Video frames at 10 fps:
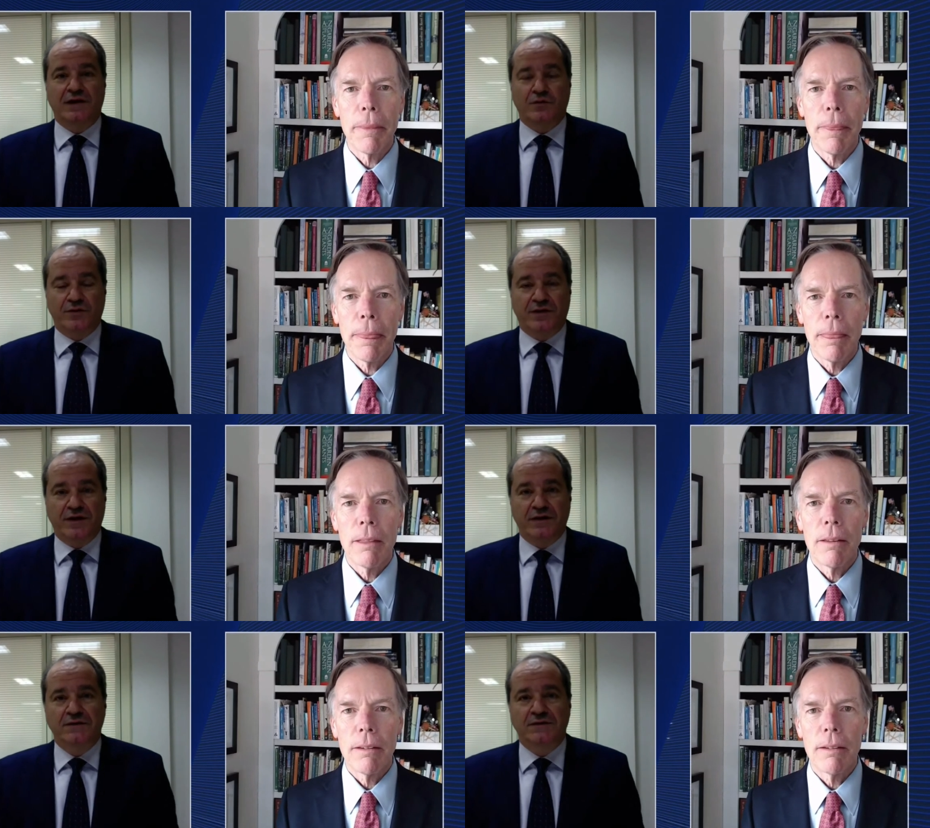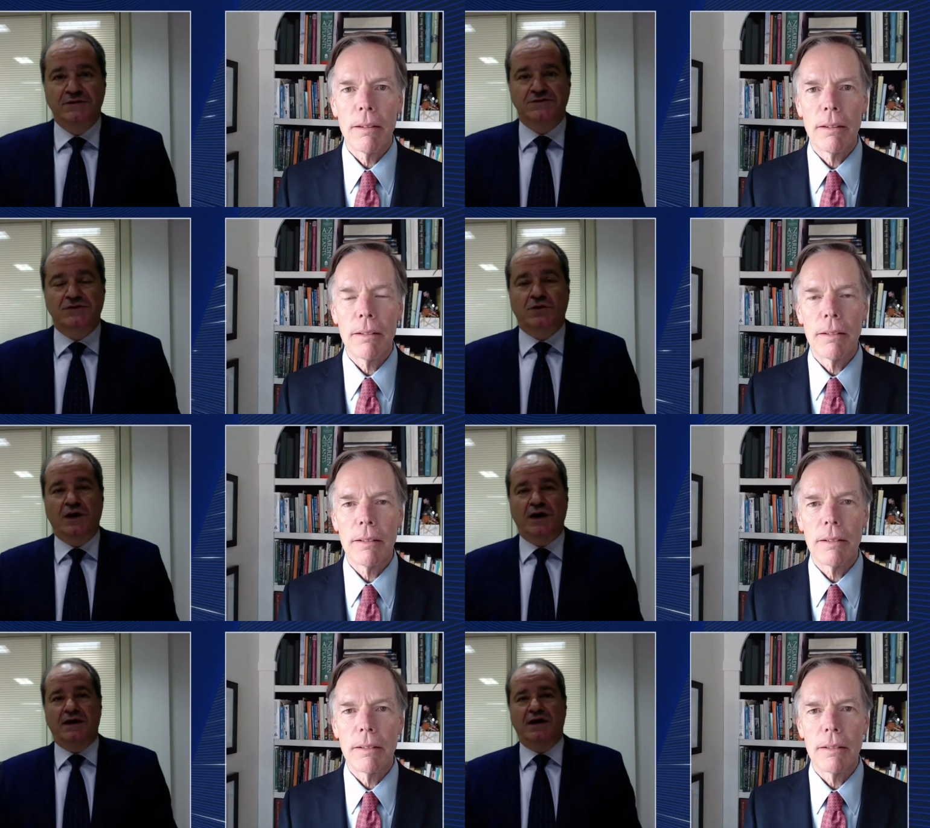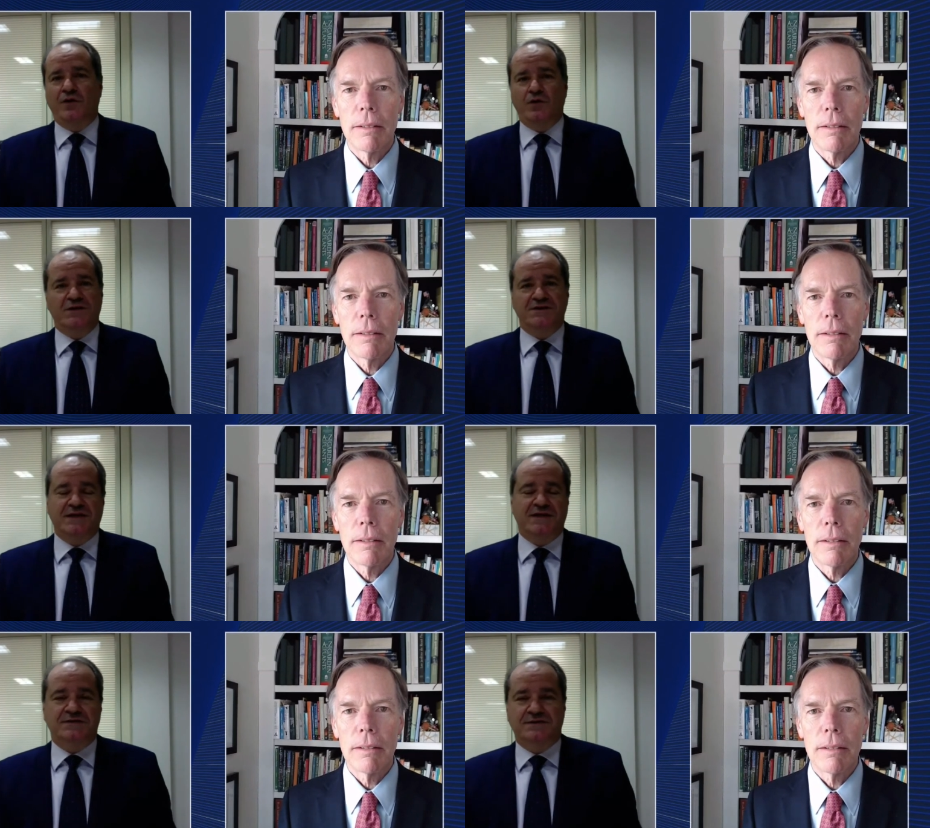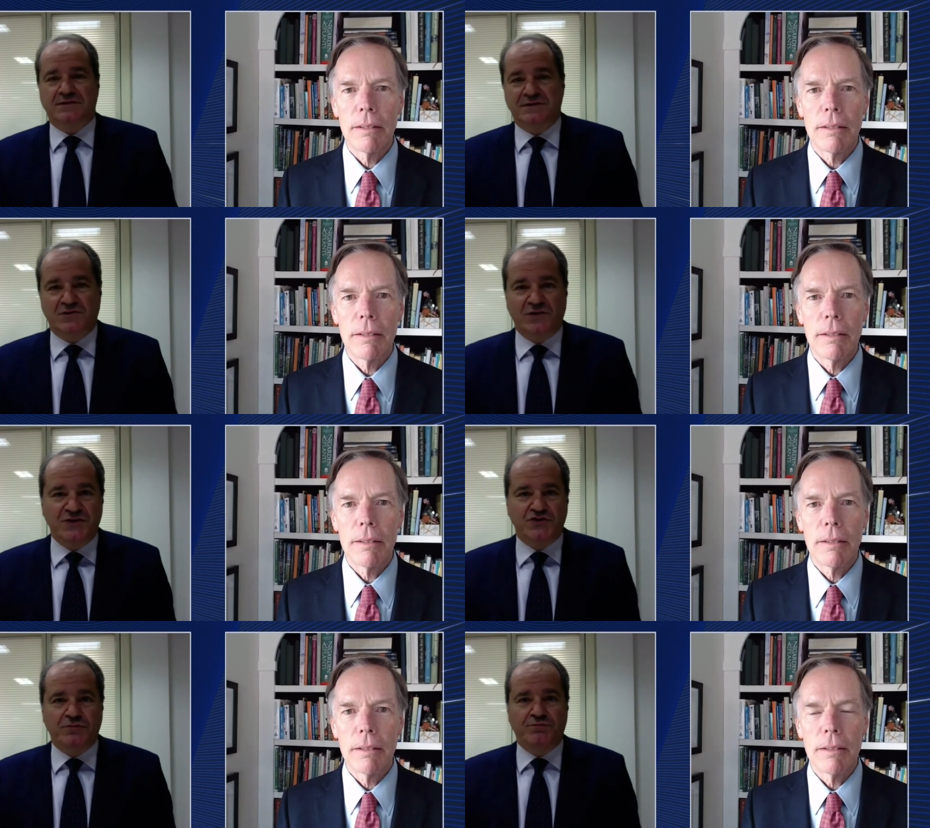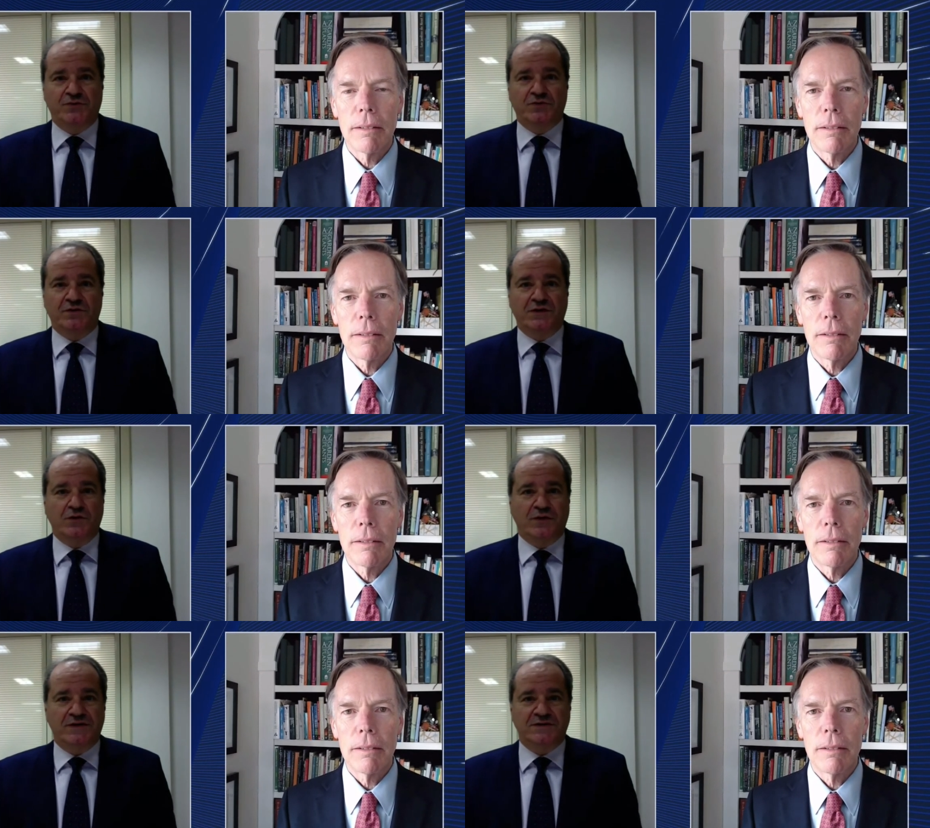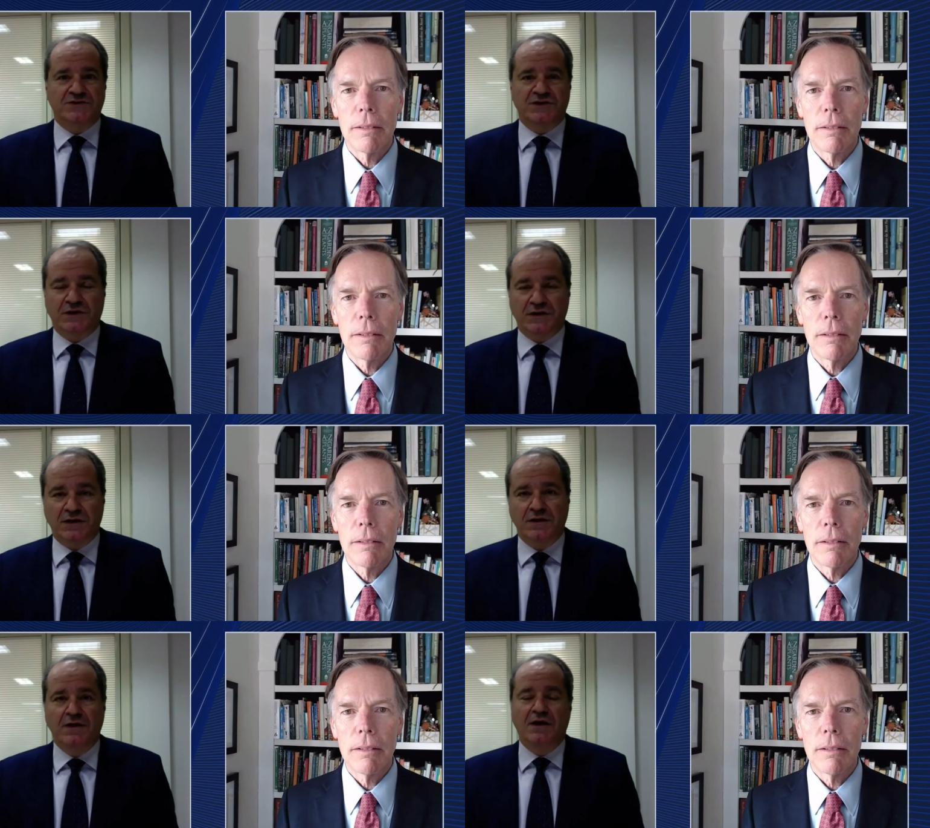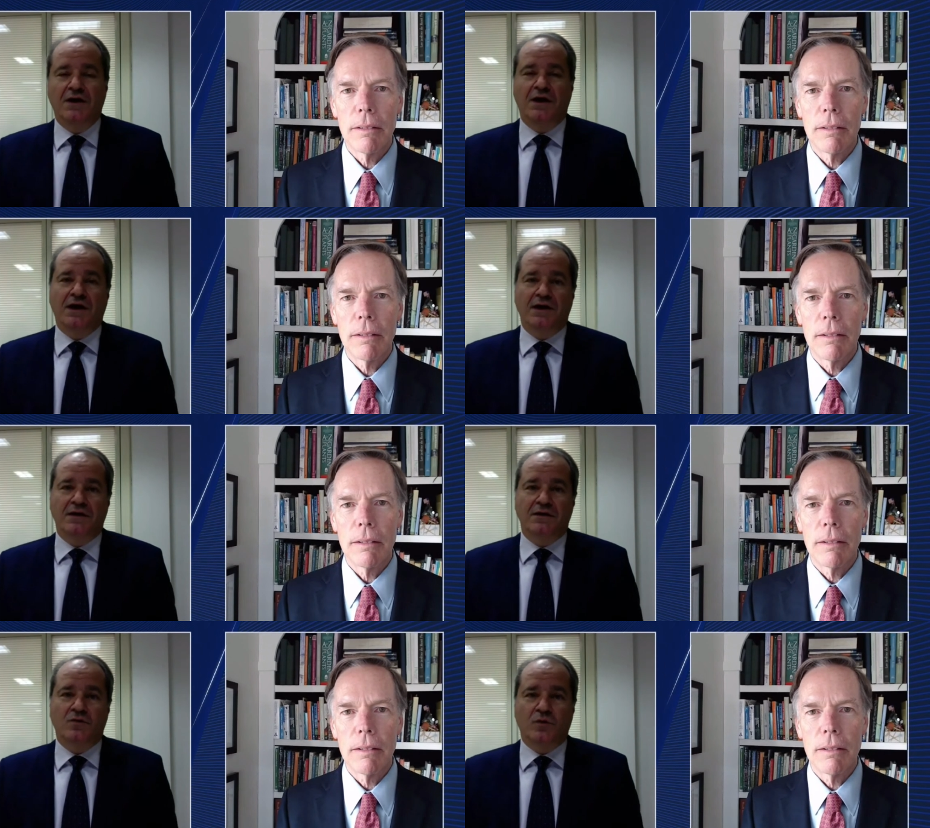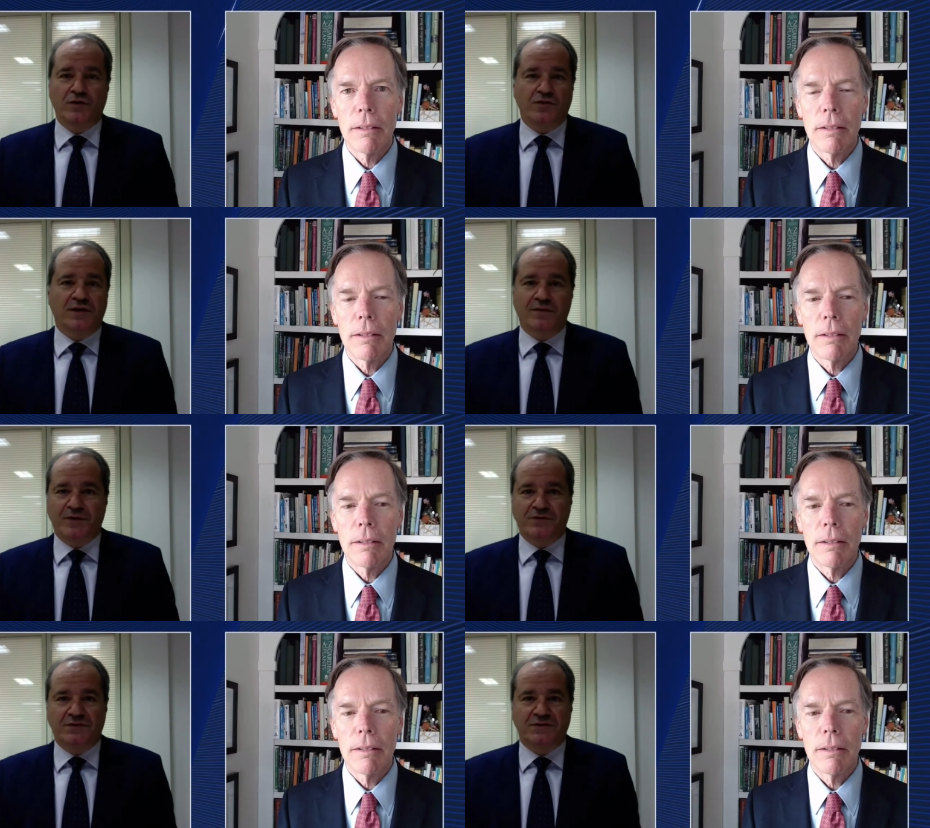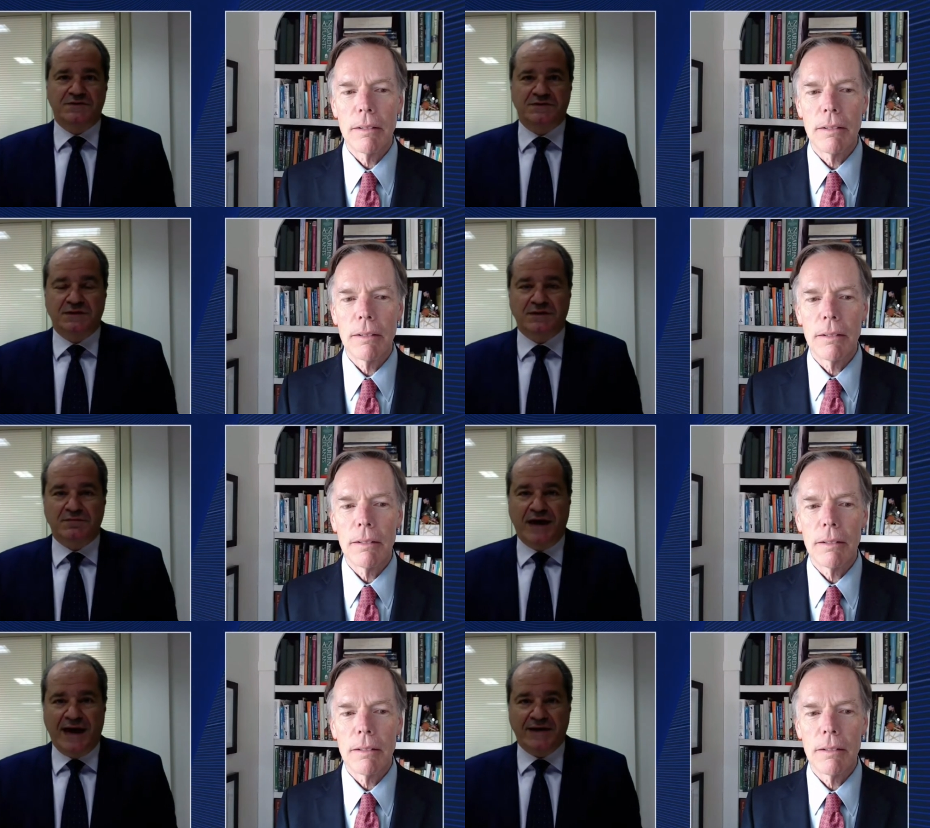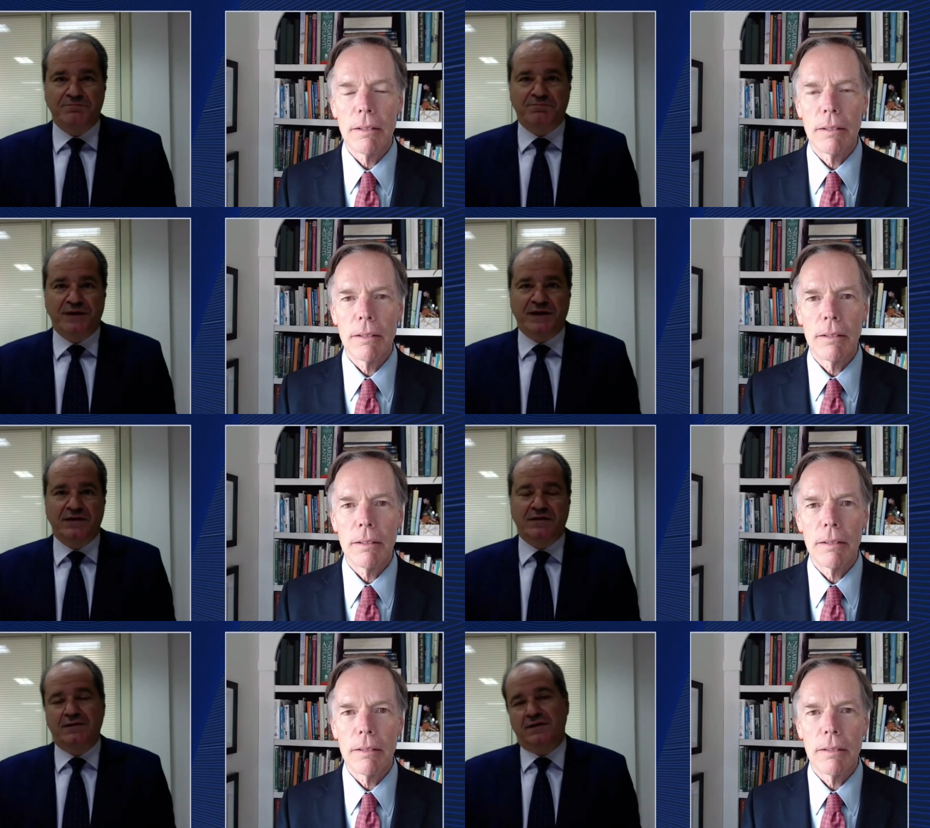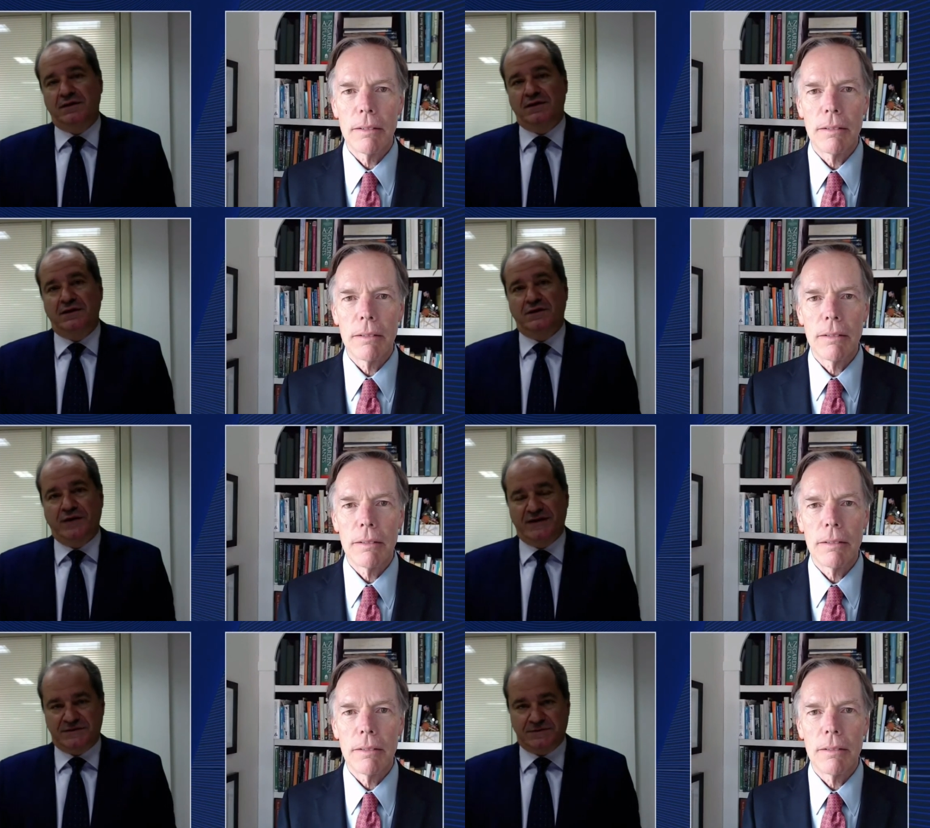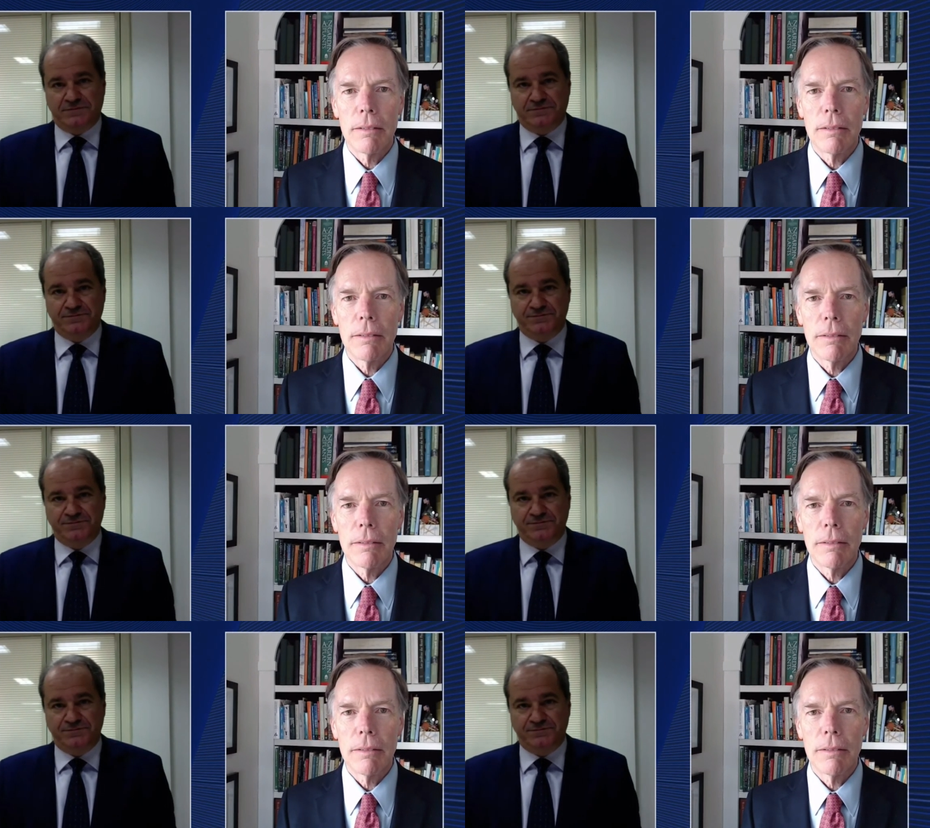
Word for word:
Speaker 1: Now we're there. So how do you assess this relationship between the U.S. and Turkey? And what do you think about this act by the U.S.?